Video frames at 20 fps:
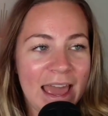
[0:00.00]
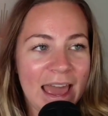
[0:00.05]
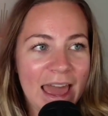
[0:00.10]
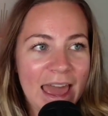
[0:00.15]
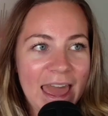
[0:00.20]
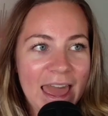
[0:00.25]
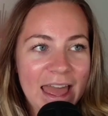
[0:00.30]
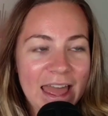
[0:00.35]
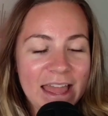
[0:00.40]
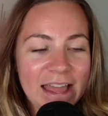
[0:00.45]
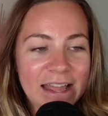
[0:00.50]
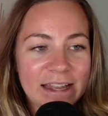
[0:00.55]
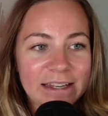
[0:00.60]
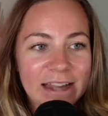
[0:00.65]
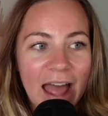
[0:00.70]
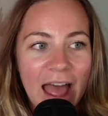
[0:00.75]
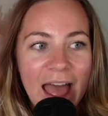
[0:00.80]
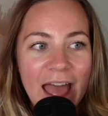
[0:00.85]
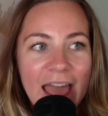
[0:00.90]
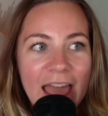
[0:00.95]
And
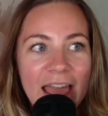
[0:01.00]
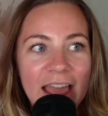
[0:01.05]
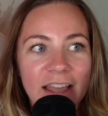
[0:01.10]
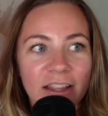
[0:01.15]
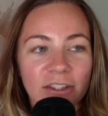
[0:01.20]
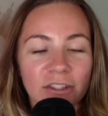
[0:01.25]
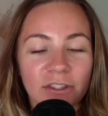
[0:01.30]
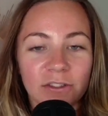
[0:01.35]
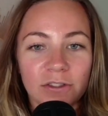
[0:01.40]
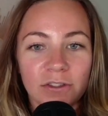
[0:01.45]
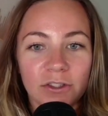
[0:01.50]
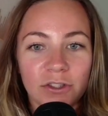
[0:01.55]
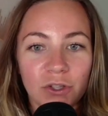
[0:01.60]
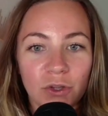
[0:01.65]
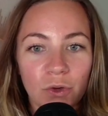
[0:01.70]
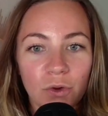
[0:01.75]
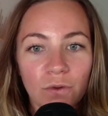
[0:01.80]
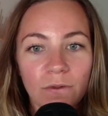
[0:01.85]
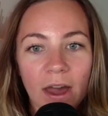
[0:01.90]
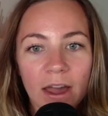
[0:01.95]
I
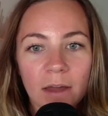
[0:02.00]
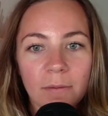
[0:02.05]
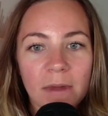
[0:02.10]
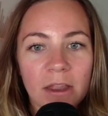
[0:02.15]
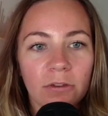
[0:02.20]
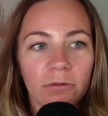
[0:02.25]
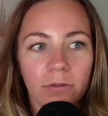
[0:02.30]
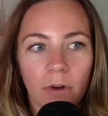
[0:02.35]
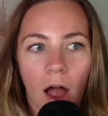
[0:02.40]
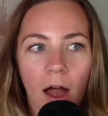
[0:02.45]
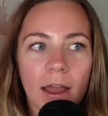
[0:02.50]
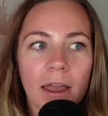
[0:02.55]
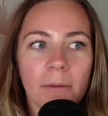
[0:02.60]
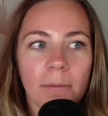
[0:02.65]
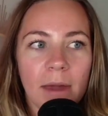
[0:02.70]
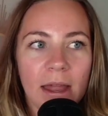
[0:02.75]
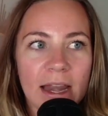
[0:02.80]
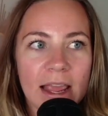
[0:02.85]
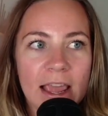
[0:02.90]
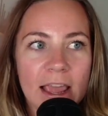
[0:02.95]
do recommend
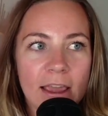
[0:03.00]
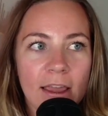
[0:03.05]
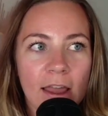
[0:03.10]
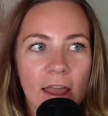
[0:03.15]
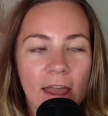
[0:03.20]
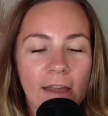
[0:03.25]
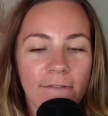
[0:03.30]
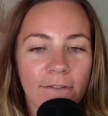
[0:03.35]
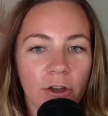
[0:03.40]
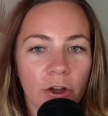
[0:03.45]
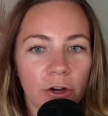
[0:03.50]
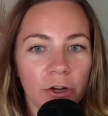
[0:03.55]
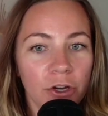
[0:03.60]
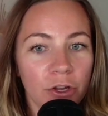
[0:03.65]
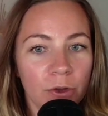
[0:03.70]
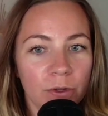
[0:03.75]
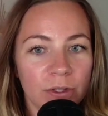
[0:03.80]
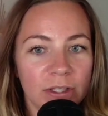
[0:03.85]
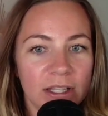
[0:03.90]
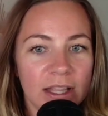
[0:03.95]
Rocket Money. If you're
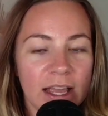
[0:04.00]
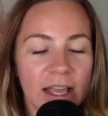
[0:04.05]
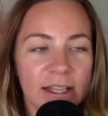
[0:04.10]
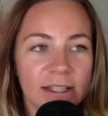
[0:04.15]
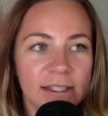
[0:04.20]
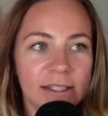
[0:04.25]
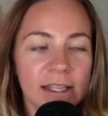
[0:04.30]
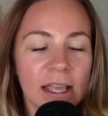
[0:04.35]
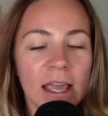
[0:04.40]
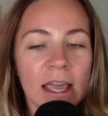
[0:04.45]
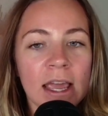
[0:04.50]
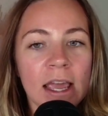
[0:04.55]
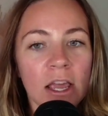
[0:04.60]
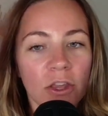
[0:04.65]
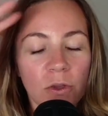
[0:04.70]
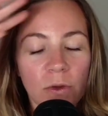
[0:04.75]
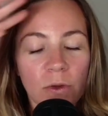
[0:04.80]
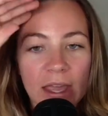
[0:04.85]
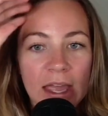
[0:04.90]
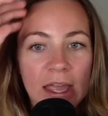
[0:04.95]
new to this,
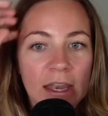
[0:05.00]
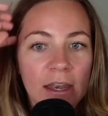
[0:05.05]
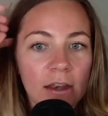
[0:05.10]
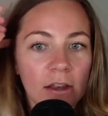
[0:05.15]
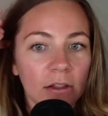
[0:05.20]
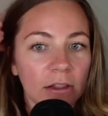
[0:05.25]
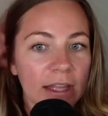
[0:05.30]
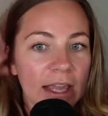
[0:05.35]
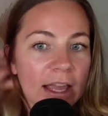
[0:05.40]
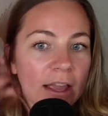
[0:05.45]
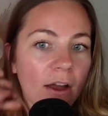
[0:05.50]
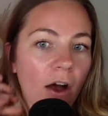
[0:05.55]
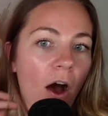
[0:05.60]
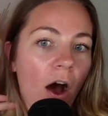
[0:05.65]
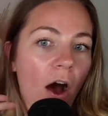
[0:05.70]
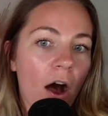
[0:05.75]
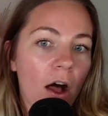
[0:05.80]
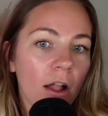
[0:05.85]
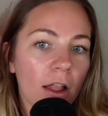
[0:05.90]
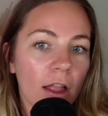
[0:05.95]
you can link
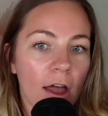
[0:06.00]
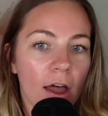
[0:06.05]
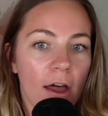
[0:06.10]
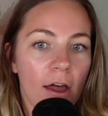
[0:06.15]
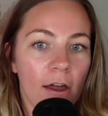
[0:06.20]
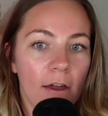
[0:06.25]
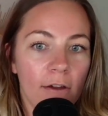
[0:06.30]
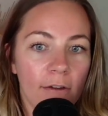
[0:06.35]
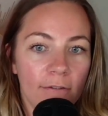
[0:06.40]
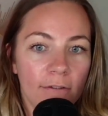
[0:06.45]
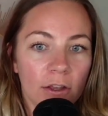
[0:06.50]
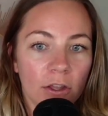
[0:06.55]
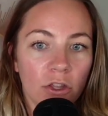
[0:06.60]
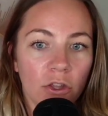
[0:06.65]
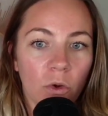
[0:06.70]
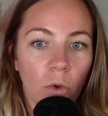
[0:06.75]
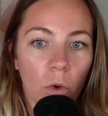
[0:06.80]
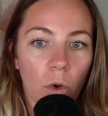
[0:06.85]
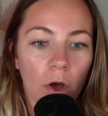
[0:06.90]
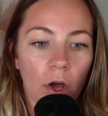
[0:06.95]
all of
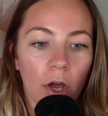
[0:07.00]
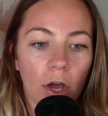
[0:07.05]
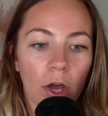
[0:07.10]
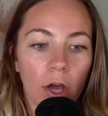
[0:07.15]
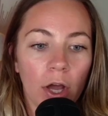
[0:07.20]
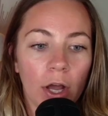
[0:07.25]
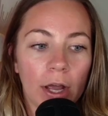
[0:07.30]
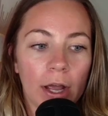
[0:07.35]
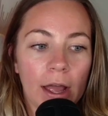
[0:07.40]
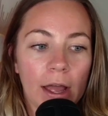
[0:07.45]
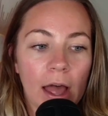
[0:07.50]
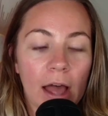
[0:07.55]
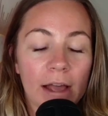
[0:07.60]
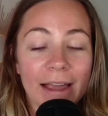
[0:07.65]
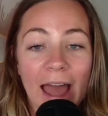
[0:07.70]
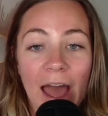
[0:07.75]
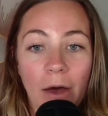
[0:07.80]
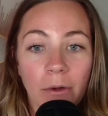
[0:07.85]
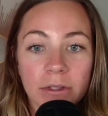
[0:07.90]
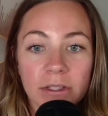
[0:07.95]
your
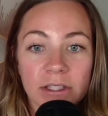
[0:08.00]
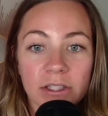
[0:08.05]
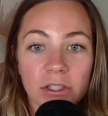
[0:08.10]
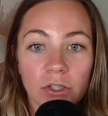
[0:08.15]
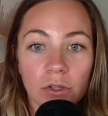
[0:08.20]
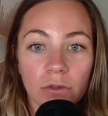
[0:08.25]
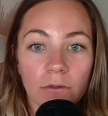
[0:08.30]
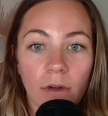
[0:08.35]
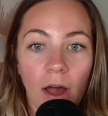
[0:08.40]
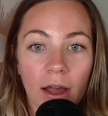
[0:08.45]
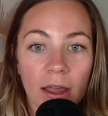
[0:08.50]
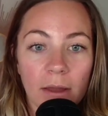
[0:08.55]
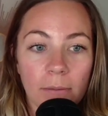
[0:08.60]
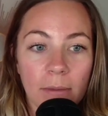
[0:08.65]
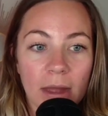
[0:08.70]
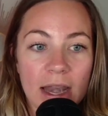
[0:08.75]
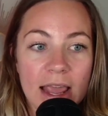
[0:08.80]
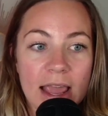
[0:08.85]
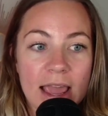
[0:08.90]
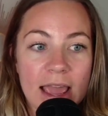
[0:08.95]
accounts to Rocket
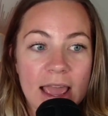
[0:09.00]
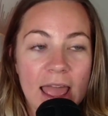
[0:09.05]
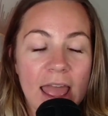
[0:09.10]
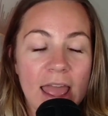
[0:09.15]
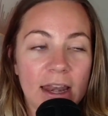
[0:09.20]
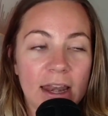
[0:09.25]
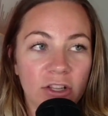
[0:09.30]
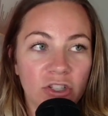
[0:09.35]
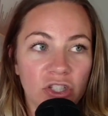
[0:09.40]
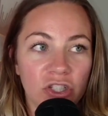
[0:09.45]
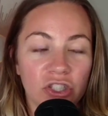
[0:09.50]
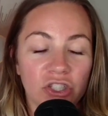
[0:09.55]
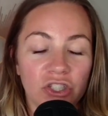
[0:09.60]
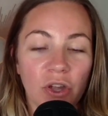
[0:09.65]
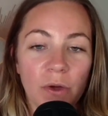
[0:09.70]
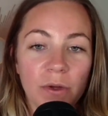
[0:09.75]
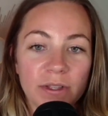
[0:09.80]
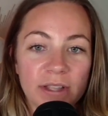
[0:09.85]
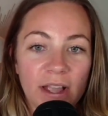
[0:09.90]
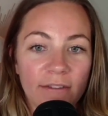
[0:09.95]
Money and it just
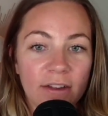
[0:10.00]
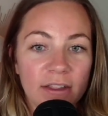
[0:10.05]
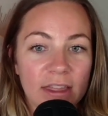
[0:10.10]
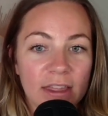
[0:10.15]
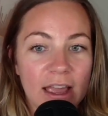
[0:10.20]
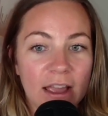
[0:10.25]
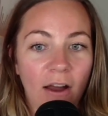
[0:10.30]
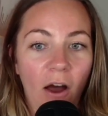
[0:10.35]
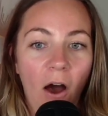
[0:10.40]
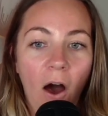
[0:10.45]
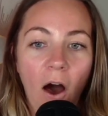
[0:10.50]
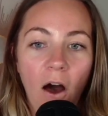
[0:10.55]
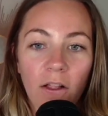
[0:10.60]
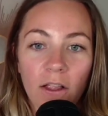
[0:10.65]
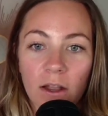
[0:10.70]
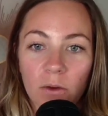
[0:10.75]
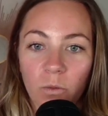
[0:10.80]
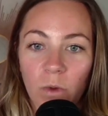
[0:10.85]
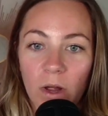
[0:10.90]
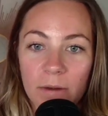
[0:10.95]
shows everything all
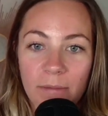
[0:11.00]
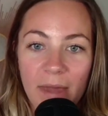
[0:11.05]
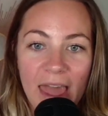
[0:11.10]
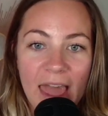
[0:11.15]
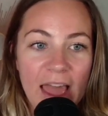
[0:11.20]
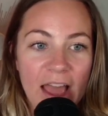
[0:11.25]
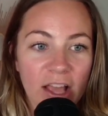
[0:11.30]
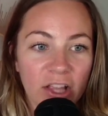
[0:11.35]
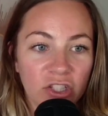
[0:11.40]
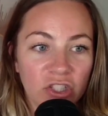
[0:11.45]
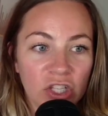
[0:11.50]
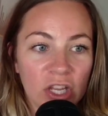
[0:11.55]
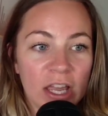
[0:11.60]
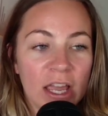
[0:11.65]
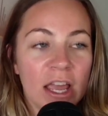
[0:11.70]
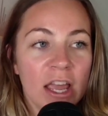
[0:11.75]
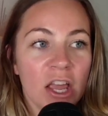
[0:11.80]
on one page.